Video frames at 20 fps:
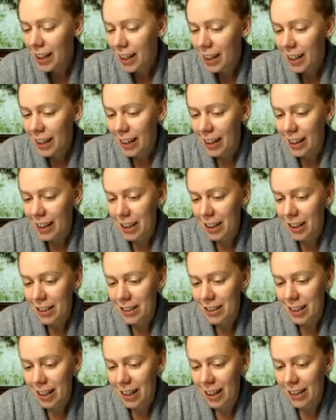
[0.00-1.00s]

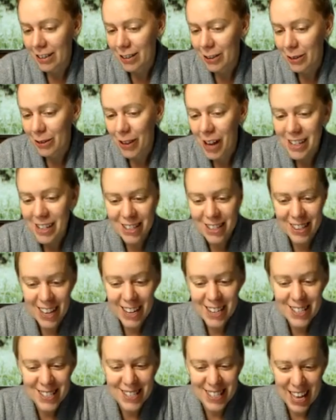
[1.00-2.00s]
And so that's
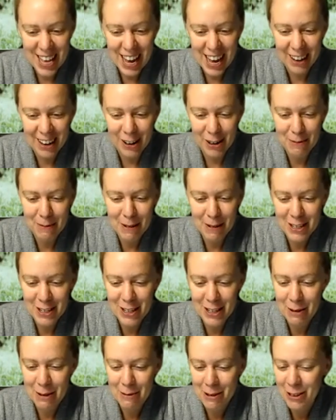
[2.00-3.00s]
that on my
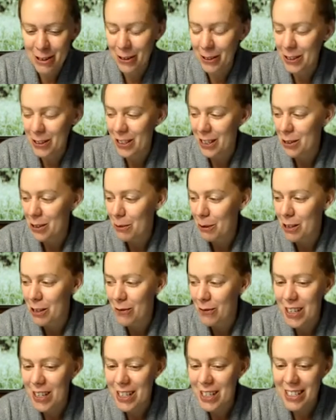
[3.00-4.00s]
summer solstice, which
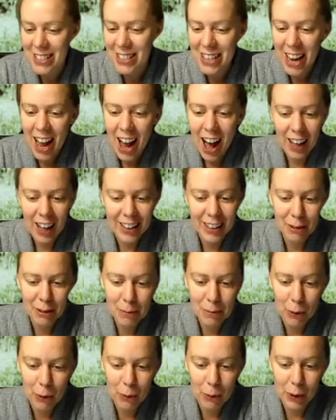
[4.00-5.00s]
feels a little
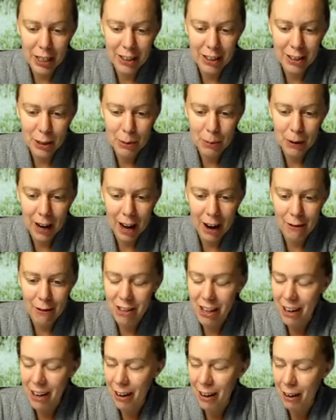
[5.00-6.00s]
bit weird to put out
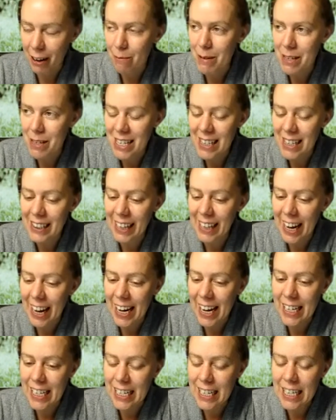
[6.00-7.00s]
there. And I've been
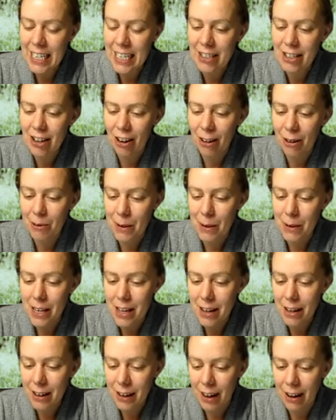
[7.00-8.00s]
delaying it all
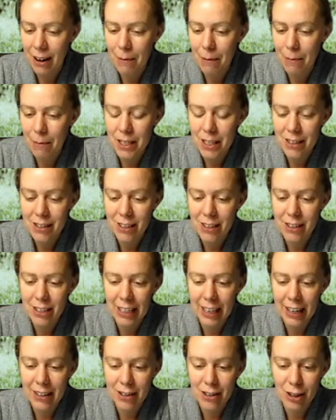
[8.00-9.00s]
week because it's
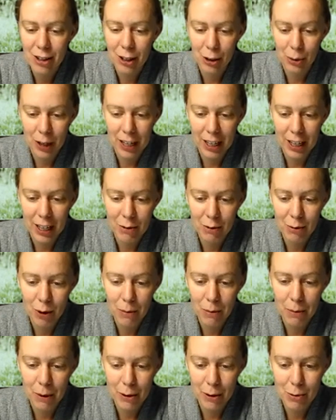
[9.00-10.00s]
against the grain of
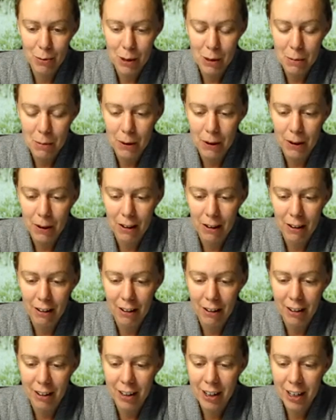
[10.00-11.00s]
what most people
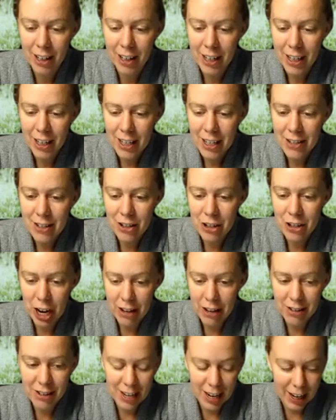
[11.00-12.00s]
are
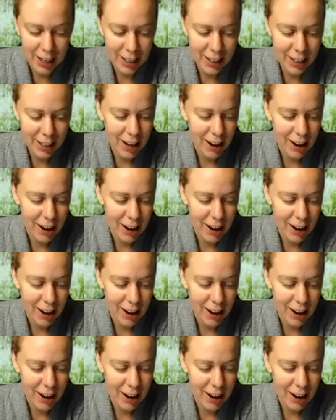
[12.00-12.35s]
suggesting.